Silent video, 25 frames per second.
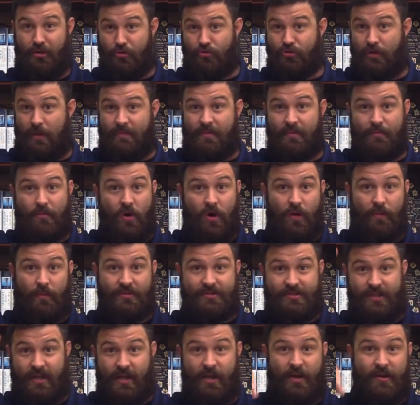You drop the
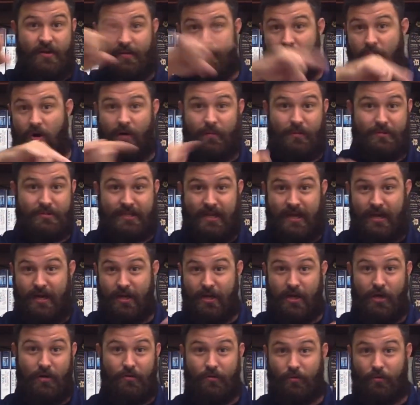marbles down, the marbles kind of go